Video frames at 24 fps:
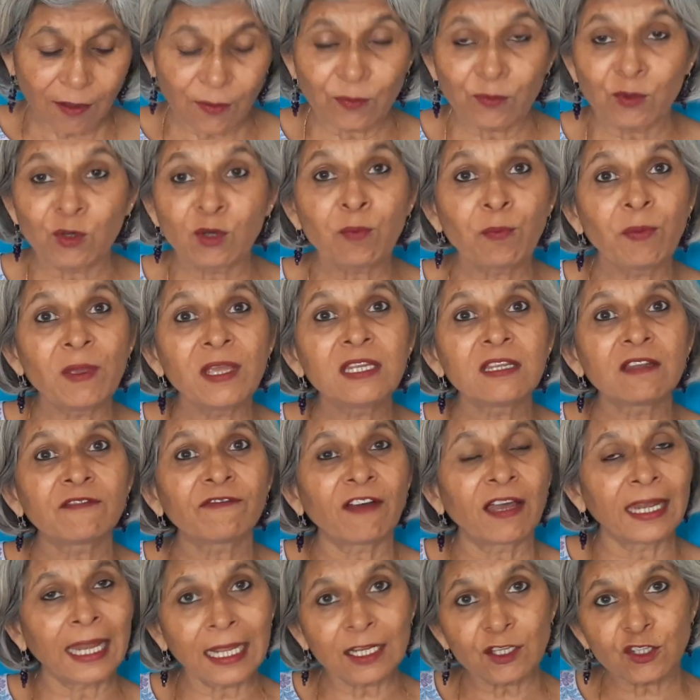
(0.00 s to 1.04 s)
repeated
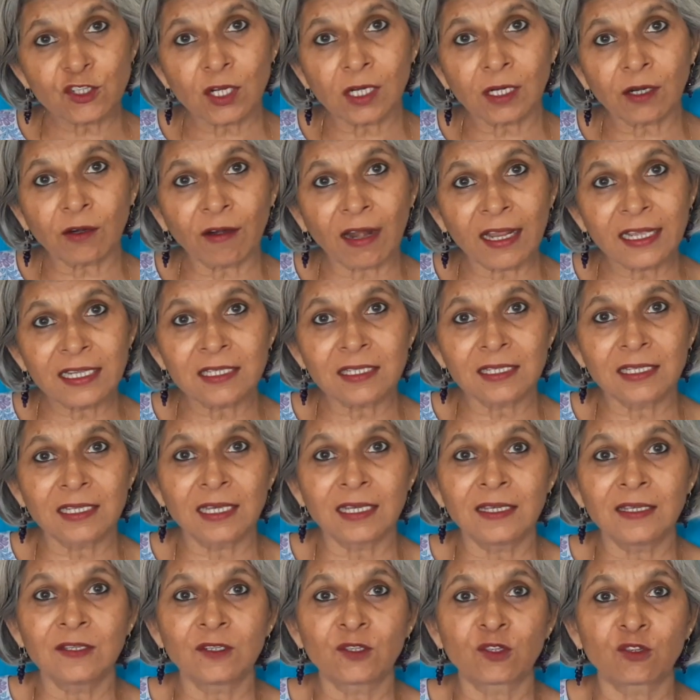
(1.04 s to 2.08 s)
financial
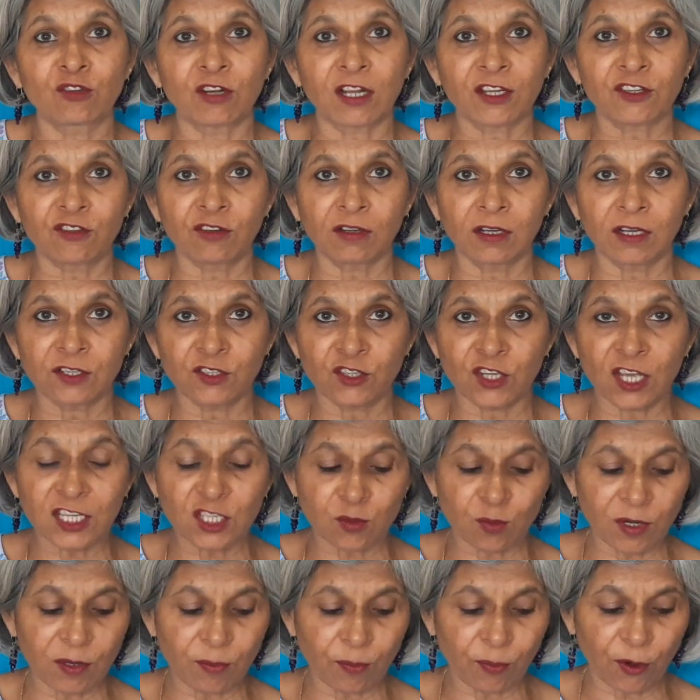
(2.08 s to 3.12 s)
crises, structural
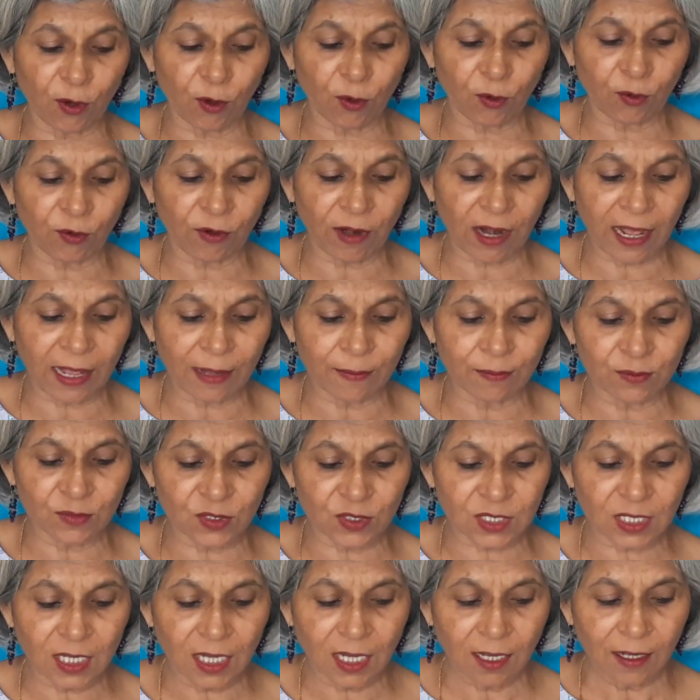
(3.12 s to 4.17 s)
adjustment
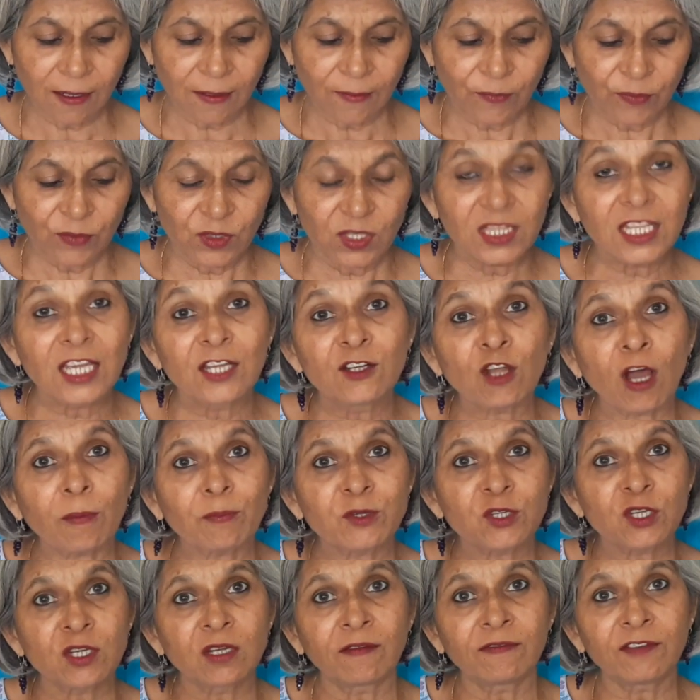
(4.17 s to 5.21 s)
programs, the
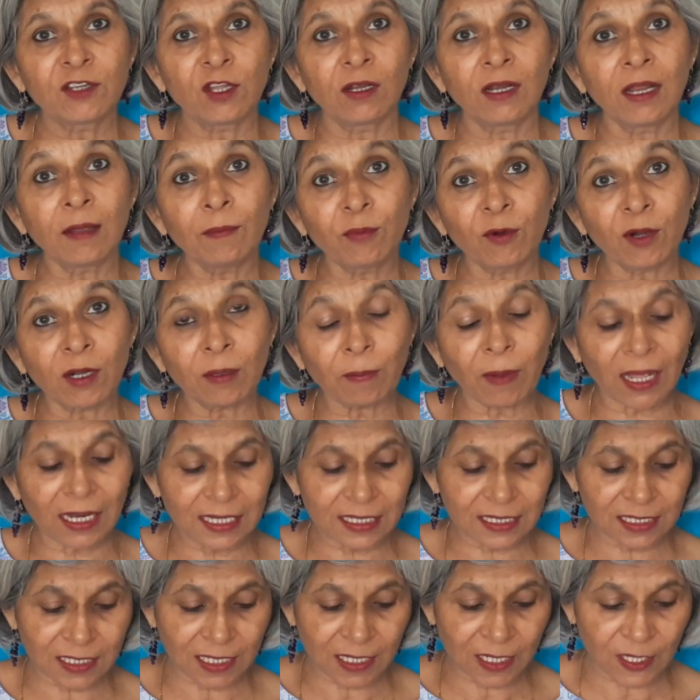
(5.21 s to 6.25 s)
adoption of neoliberal
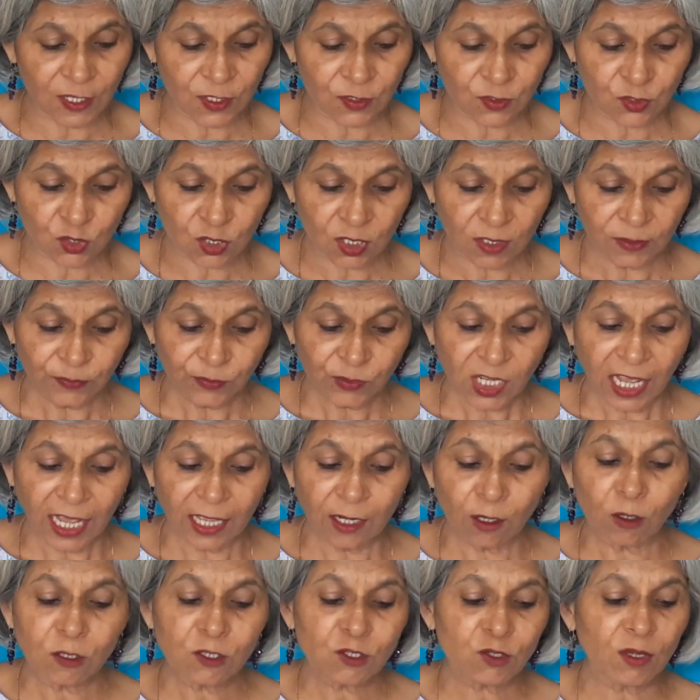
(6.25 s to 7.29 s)
policies,
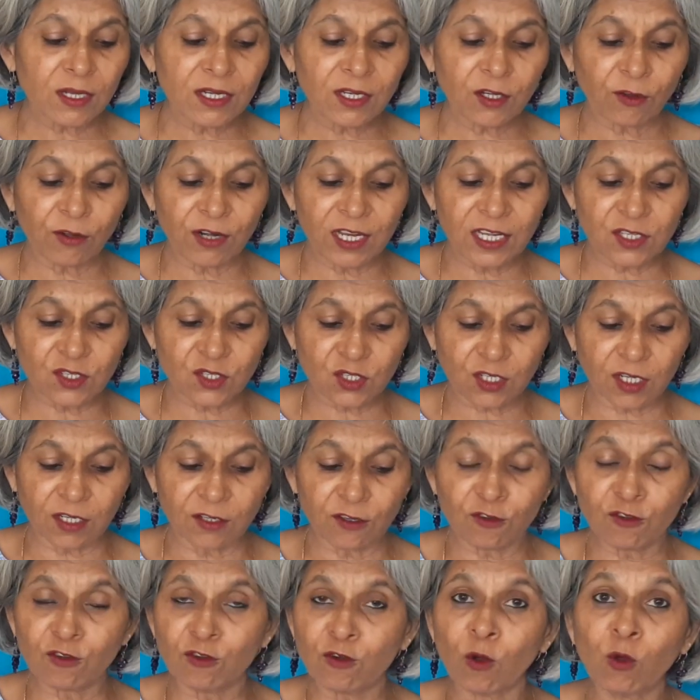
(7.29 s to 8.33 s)
and also increased
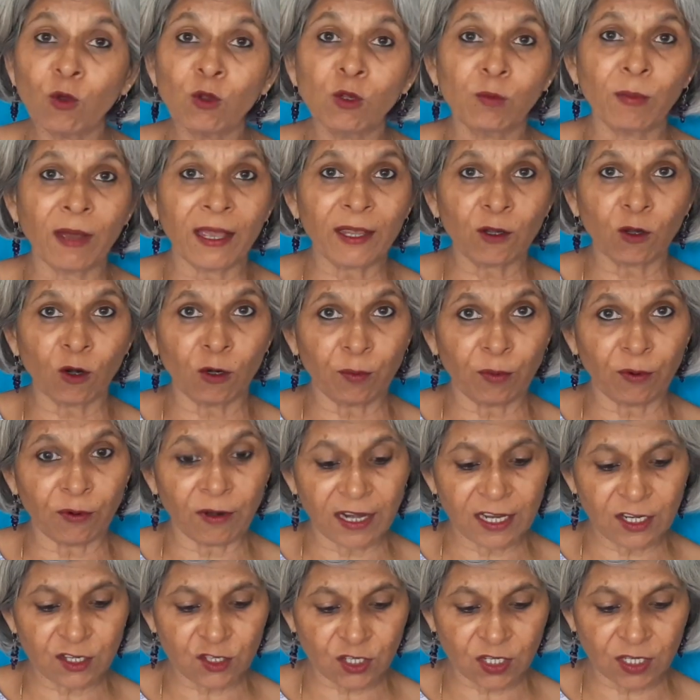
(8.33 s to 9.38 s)
control by
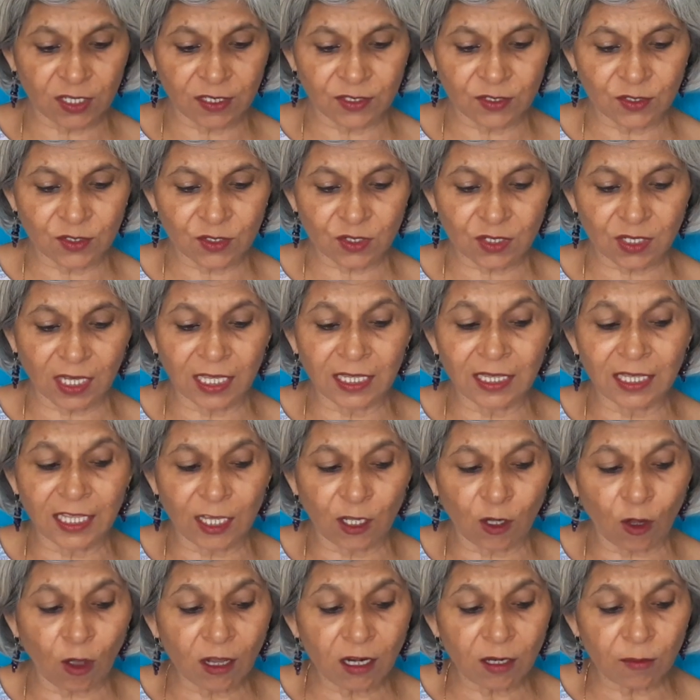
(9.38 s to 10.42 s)
corporations in the
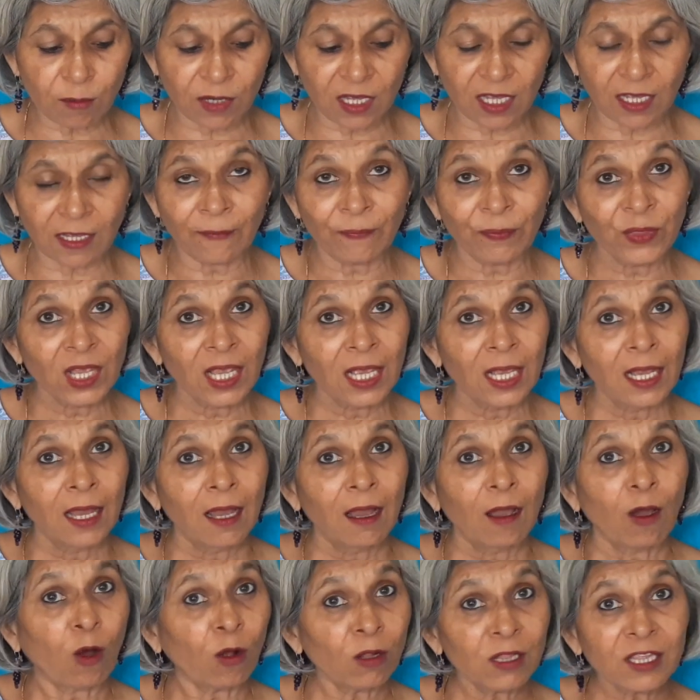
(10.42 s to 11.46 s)
economy,
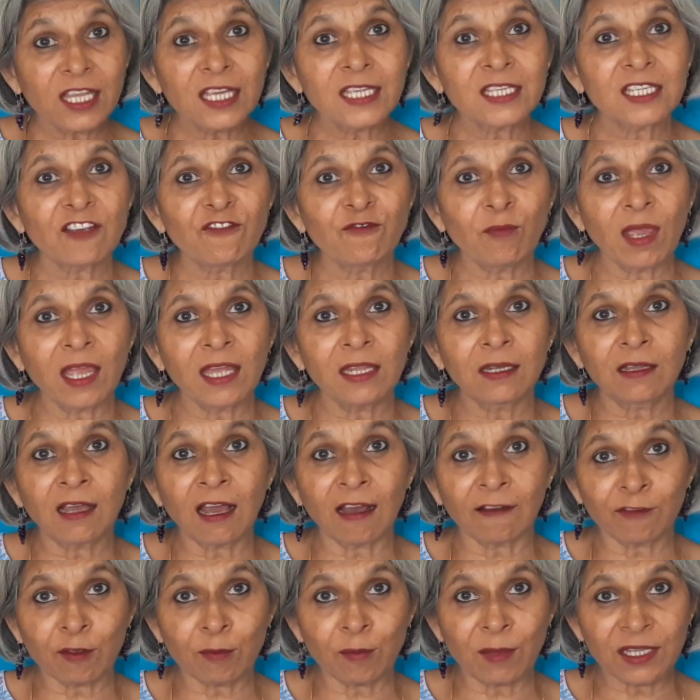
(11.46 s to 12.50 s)
all these have made
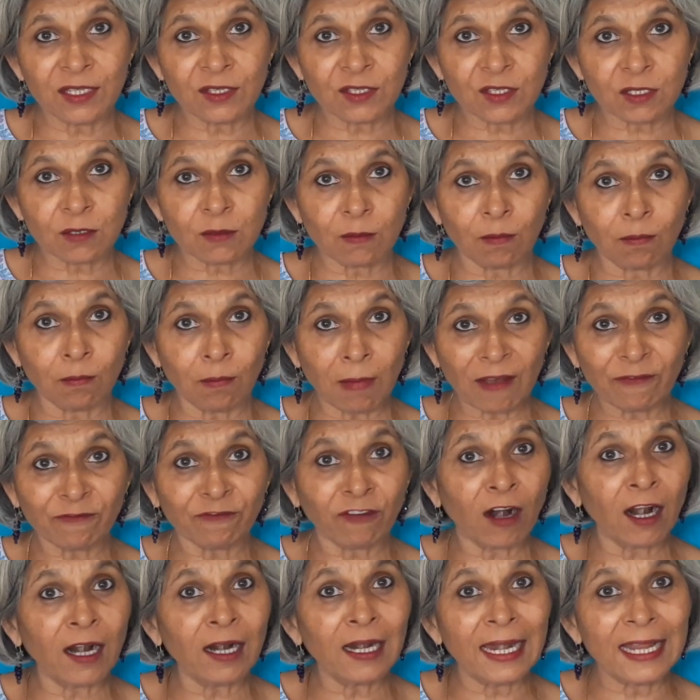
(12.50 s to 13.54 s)
governments
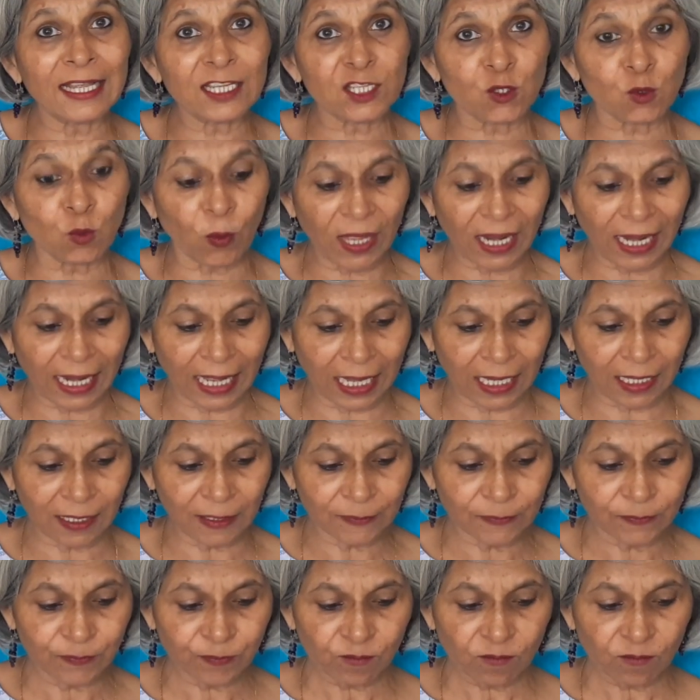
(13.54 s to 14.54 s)
far less willing